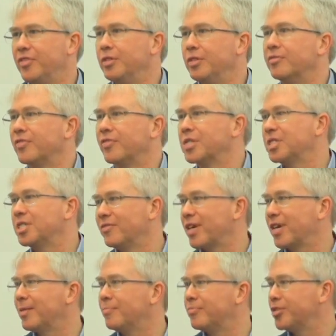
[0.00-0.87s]
the University
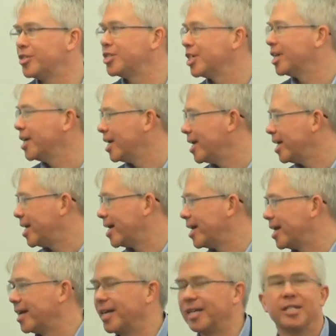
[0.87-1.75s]
of Cambridge.
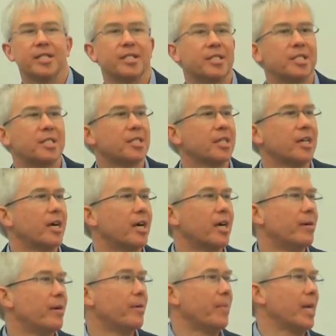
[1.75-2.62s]

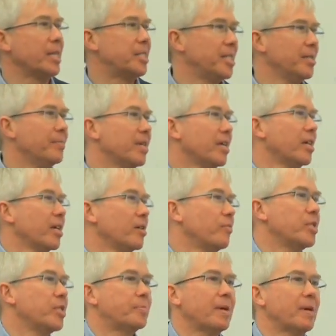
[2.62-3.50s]
And my team and
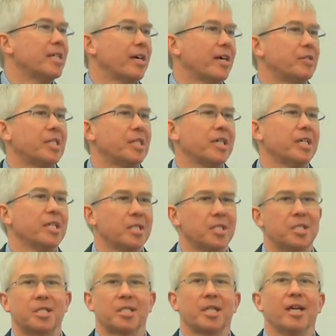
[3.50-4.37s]
I, we spend our
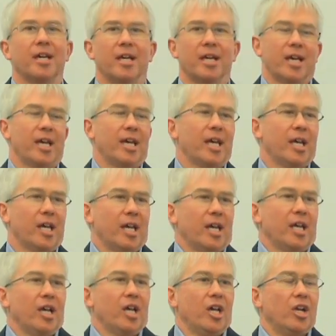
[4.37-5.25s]
days
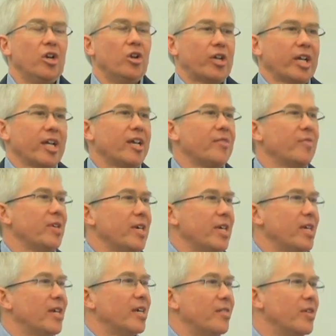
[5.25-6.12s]
looking at
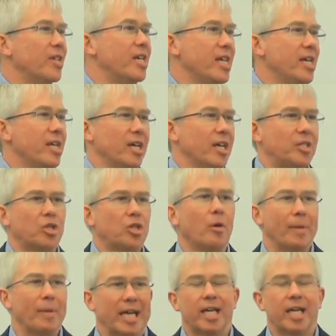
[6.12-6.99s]
the near
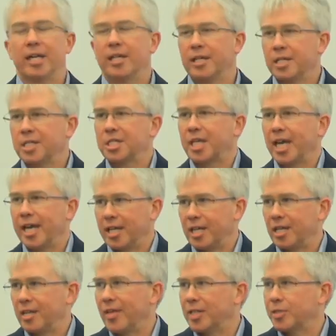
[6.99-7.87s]
atomic scale.
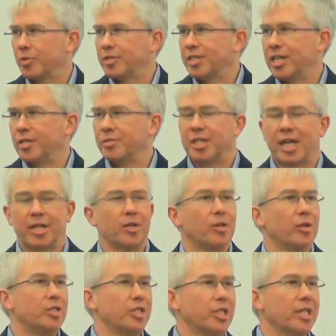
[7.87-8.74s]
That's what
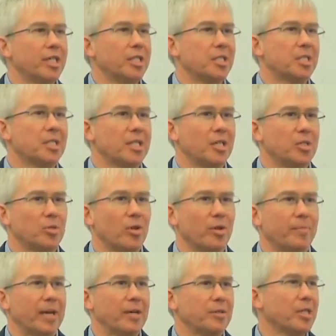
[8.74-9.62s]
nanotechnology is
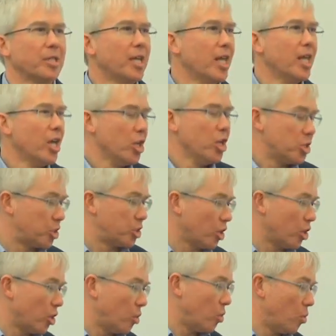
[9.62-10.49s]
all about.
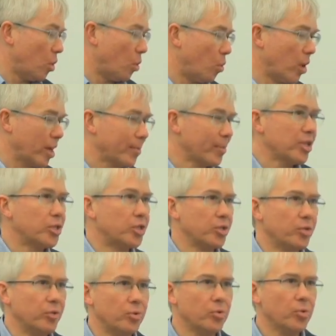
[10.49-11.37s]
So what I'm going to
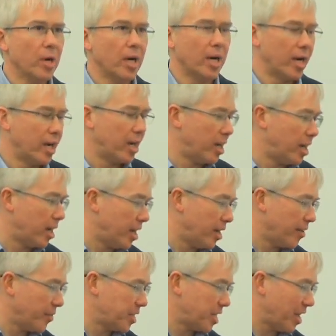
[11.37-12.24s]
do
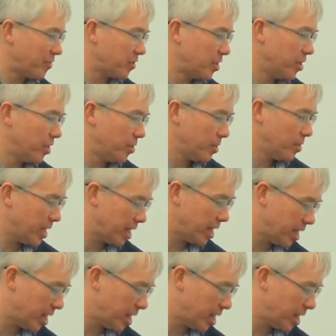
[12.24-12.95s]
this afternoon